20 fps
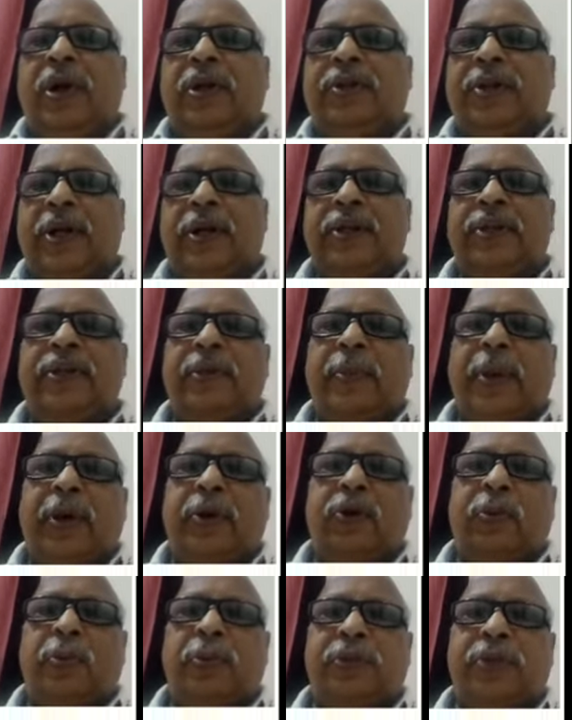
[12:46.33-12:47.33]
that is a
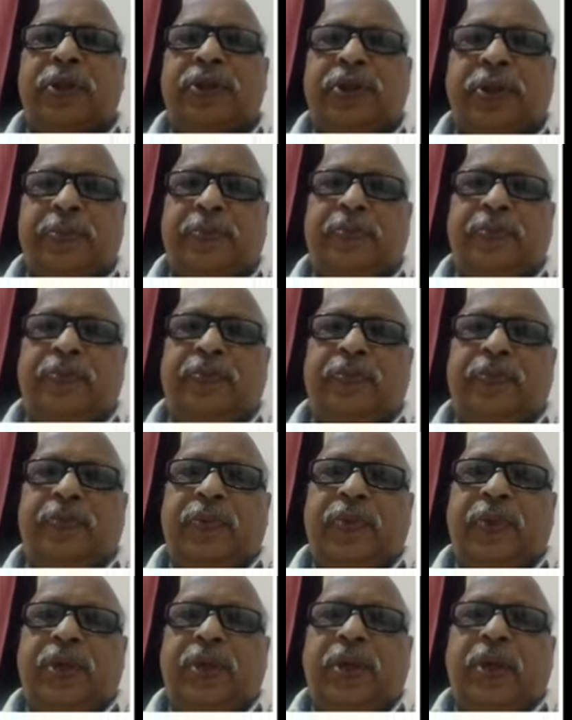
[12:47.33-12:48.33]
microprocessor chip.
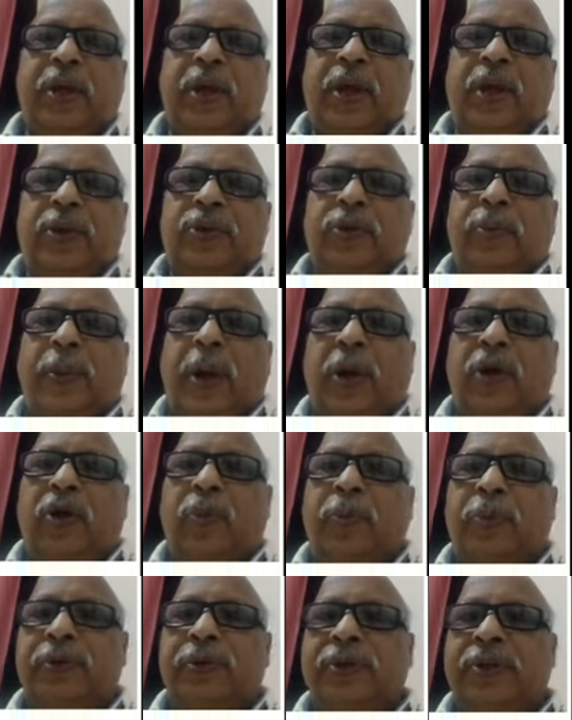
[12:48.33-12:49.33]
So
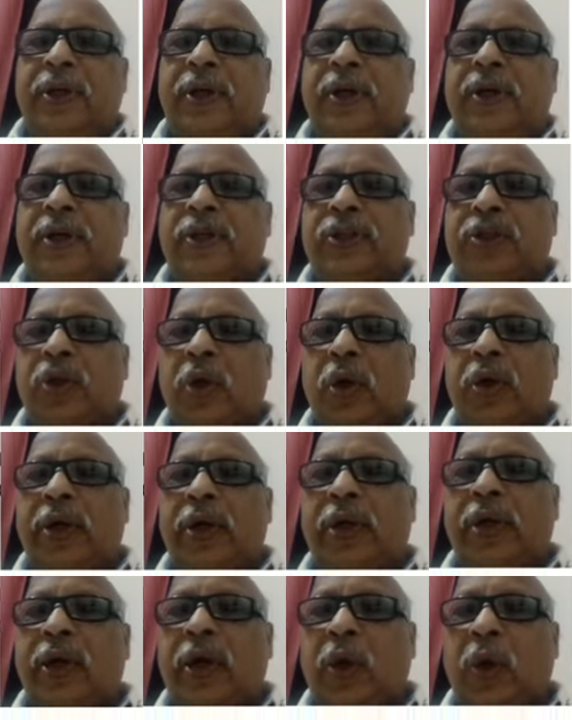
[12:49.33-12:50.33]
microprocessor does not
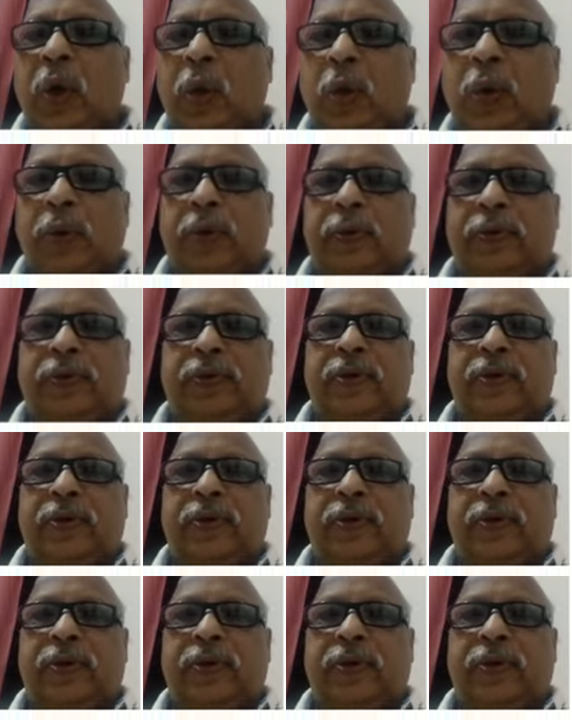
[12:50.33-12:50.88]
include